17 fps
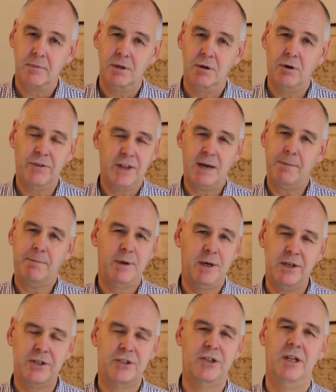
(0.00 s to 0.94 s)
or for that
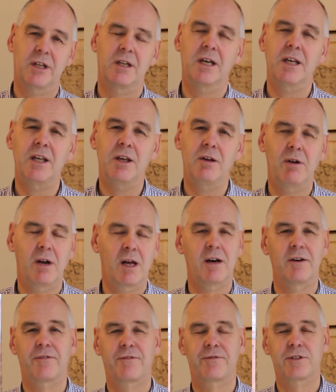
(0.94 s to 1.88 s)
person that you
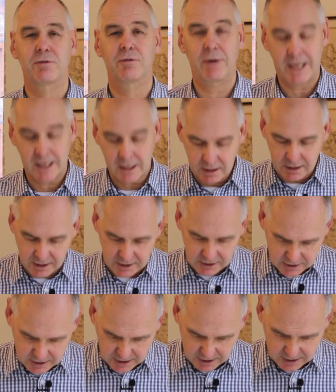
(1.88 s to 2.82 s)
love to
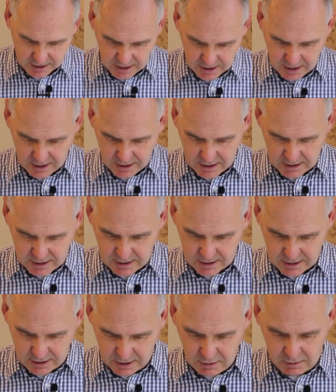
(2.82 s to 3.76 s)
recognize that
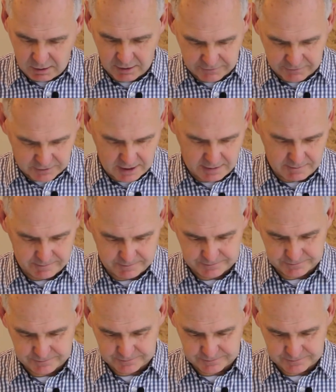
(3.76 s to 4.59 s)
you love them,